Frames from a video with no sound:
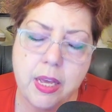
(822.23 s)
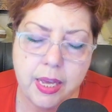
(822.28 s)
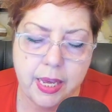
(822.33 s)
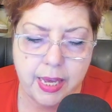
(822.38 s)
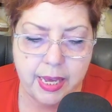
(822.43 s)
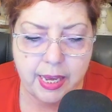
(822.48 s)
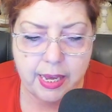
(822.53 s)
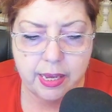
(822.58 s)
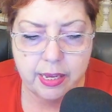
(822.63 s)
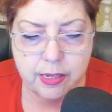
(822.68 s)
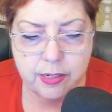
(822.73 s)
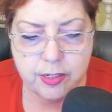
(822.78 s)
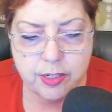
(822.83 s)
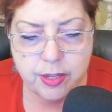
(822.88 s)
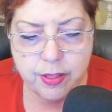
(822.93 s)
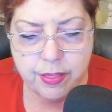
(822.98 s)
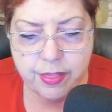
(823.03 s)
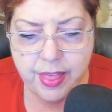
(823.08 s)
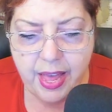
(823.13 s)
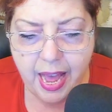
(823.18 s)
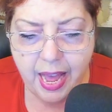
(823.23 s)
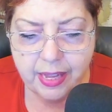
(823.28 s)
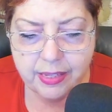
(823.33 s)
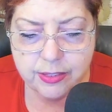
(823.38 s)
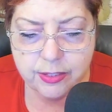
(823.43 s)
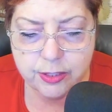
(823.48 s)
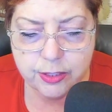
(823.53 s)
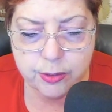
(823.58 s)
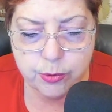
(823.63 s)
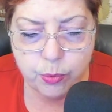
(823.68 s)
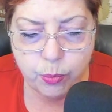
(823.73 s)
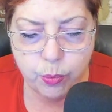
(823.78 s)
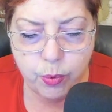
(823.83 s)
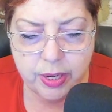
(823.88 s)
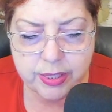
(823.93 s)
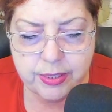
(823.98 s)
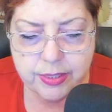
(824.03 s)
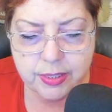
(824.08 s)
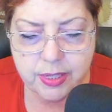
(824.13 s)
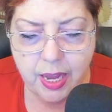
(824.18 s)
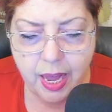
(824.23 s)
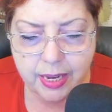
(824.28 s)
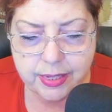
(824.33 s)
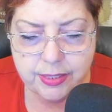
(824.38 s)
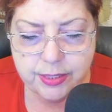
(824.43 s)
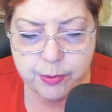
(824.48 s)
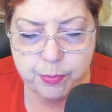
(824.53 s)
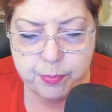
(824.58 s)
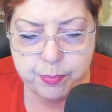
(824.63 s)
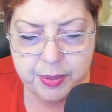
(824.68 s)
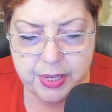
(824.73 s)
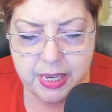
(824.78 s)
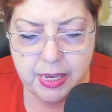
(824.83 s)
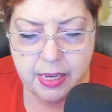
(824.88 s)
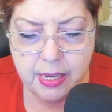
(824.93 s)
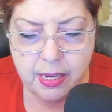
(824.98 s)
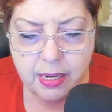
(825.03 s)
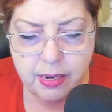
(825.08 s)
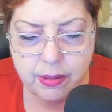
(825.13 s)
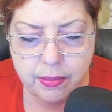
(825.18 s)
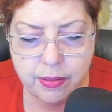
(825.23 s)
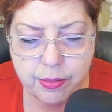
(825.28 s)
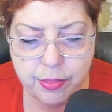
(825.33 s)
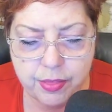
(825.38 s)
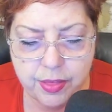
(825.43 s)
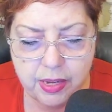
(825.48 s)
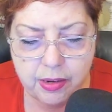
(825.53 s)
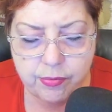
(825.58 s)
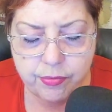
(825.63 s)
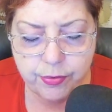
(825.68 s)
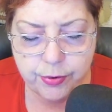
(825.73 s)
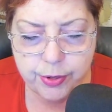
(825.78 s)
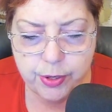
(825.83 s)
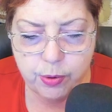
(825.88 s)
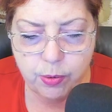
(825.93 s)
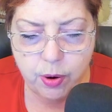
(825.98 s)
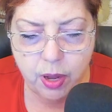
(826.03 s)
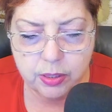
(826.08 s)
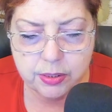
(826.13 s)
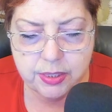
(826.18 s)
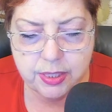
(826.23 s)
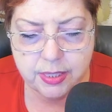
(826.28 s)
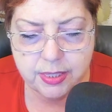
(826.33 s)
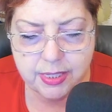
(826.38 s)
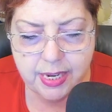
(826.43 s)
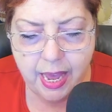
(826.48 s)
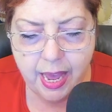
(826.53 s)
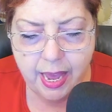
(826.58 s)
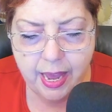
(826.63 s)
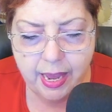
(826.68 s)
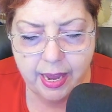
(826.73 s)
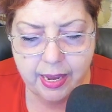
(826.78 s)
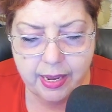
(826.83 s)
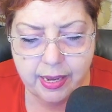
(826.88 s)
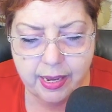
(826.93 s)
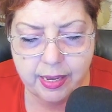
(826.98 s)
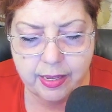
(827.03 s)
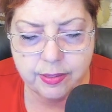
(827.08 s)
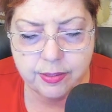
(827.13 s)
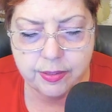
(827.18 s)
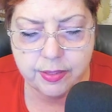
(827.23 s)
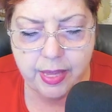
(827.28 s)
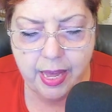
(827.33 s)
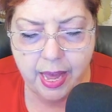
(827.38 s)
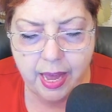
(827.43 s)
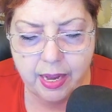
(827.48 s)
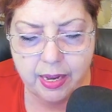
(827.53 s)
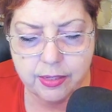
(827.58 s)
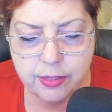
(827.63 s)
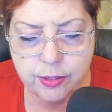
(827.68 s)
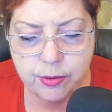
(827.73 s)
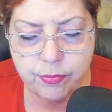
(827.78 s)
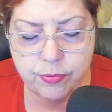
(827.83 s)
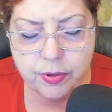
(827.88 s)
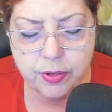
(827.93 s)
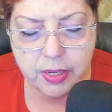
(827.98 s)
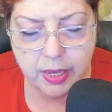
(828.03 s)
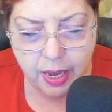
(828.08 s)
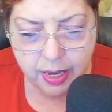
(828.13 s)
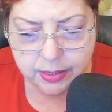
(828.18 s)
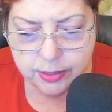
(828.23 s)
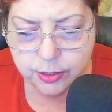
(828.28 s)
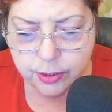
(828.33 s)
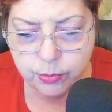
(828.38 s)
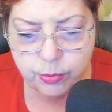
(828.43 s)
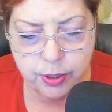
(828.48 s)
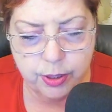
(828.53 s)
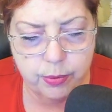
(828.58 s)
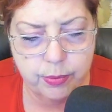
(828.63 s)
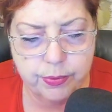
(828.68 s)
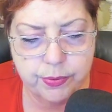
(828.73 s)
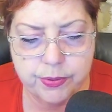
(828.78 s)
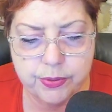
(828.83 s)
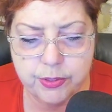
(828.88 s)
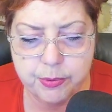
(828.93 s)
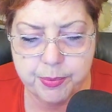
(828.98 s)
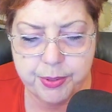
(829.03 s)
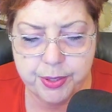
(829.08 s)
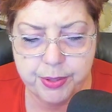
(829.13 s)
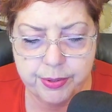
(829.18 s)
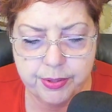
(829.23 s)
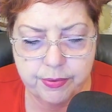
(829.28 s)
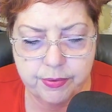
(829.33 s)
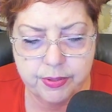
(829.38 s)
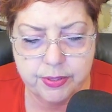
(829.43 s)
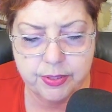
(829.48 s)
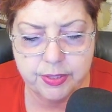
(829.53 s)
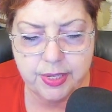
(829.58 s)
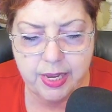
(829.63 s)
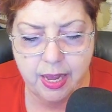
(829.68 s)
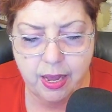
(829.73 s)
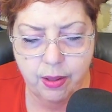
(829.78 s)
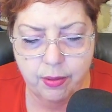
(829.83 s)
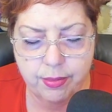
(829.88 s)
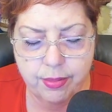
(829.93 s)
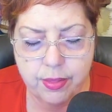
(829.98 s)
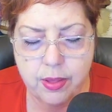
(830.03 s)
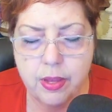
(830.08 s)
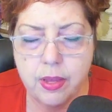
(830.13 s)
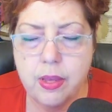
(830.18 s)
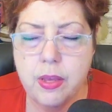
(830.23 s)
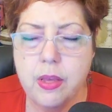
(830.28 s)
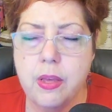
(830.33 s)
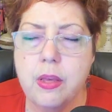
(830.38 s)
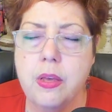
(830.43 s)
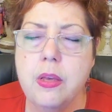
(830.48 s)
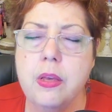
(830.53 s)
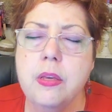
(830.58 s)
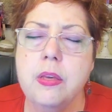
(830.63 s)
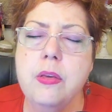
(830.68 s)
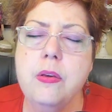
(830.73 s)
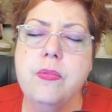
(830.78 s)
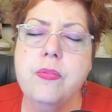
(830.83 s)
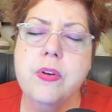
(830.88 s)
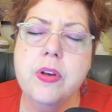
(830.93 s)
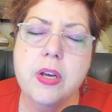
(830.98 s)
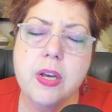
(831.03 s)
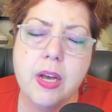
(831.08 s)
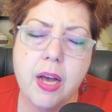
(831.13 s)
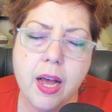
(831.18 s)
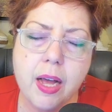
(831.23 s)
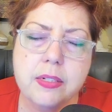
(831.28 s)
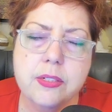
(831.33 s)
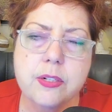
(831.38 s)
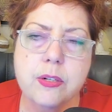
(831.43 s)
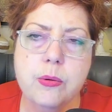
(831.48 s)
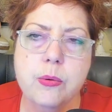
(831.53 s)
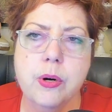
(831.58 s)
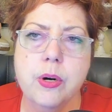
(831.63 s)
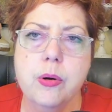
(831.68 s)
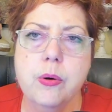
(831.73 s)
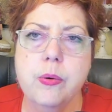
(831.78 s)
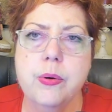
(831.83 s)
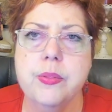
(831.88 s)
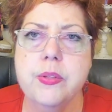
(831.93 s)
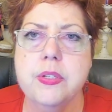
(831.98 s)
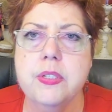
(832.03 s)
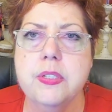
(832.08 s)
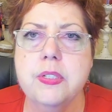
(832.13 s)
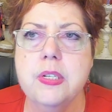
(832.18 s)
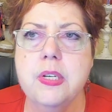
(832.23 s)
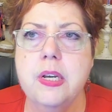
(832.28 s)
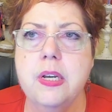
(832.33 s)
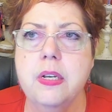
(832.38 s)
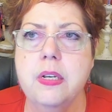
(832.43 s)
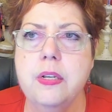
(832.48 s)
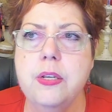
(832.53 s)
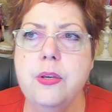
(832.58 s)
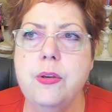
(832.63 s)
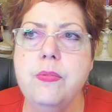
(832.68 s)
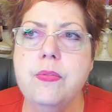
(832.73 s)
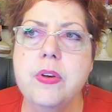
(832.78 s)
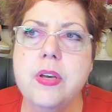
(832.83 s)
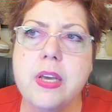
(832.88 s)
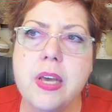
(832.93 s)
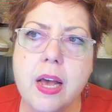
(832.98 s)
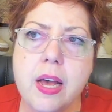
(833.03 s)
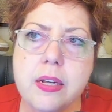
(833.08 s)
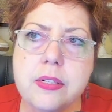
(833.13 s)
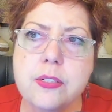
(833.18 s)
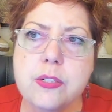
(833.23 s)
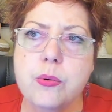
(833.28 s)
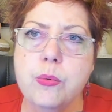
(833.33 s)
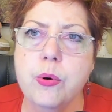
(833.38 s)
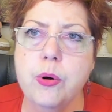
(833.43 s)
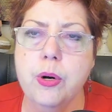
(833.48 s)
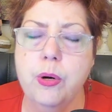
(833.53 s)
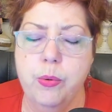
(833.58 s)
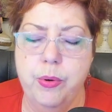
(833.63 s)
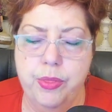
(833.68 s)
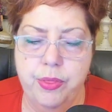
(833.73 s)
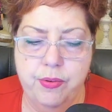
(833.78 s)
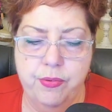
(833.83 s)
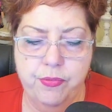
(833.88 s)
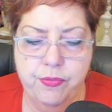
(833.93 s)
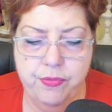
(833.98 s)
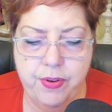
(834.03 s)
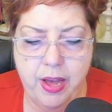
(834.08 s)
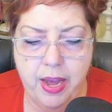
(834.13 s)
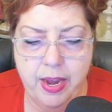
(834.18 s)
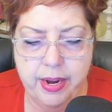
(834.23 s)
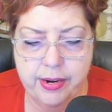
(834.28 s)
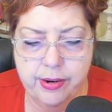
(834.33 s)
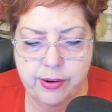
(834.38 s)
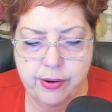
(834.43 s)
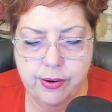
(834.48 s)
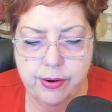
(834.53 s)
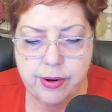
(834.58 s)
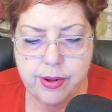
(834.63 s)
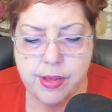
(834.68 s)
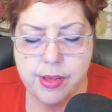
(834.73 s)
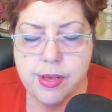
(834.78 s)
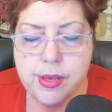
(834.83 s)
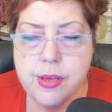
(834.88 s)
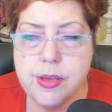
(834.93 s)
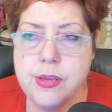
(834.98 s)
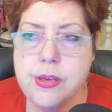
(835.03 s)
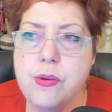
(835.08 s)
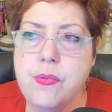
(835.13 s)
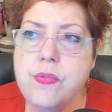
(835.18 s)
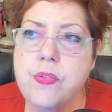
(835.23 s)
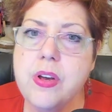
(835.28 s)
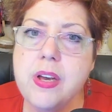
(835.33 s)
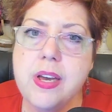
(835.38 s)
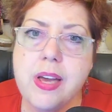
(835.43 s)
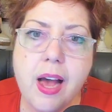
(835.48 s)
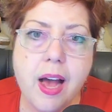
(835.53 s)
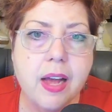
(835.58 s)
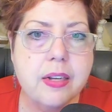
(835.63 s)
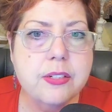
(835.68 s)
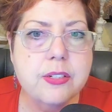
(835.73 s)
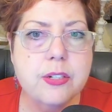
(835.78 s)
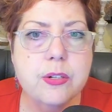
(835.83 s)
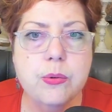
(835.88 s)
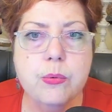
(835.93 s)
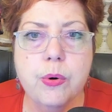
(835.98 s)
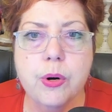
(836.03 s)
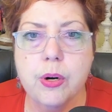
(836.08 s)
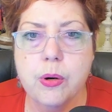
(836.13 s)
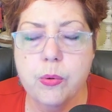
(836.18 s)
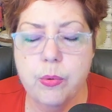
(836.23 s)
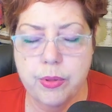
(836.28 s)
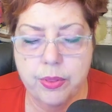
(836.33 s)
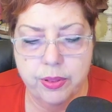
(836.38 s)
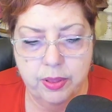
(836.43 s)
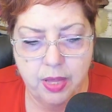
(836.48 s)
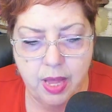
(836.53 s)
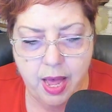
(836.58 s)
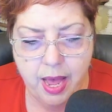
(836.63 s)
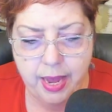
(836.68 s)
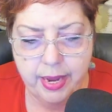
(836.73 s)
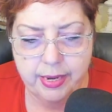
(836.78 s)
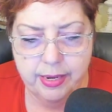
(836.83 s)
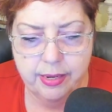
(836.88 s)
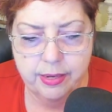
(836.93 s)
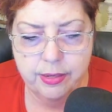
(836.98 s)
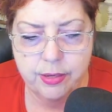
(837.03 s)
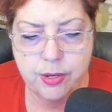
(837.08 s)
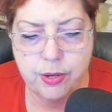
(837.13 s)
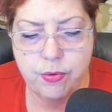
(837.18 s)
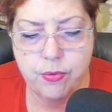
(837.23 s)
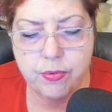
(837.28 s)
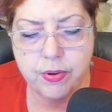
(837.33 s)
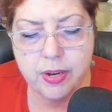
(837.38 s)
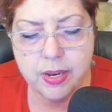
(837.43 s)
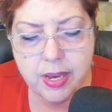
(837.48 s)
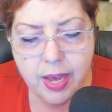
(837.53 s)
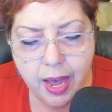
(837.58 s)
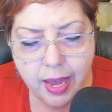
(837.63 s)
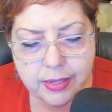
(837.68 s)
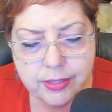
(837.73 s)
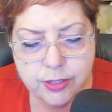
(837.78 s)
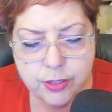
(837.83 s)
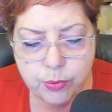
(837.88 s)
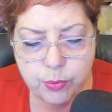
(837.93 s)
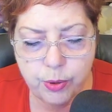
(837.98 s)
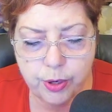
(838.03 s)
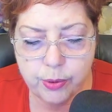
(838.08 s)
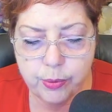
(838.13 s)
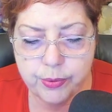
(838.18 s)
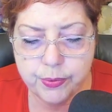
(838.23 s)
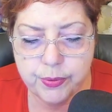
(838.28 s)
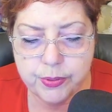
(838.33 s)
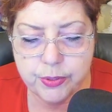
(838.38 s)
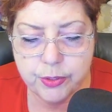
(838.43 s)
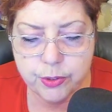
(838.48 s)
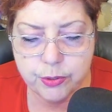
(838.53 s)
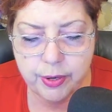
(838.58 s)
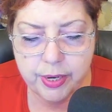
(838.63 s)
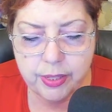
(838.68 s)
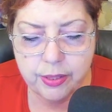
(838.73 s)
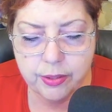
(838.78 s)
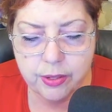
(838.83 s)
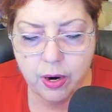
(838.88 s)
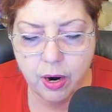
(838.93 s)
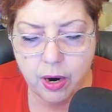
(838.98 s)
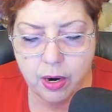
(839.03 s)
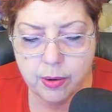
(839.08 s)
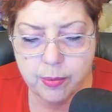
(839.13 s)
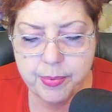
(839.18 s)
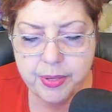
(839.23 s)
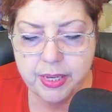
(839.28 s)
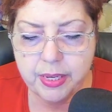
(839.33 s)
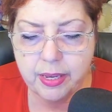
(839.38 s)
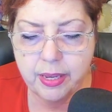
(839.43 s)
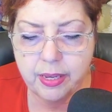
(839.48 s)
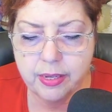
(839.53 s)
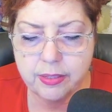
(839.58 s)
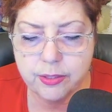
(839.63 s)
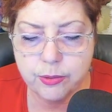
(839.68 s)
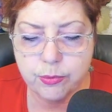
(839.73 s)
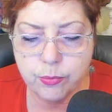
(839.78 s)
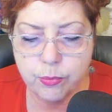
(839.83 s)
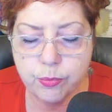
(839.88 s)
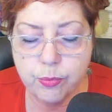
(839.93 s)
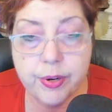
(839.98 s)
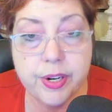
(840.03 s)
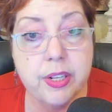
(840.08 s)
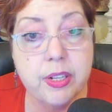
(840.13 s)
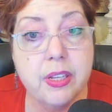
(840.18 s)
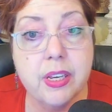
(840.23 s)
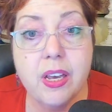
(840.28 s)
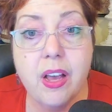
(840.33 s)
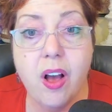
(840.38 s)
And that's what's got to be the thing for you all today, is that you've got to work with the Spirit of the South. You've got to work with the sun. You've got to work with the fire. You've got to work with lion. You've got to work with the strength card, because really,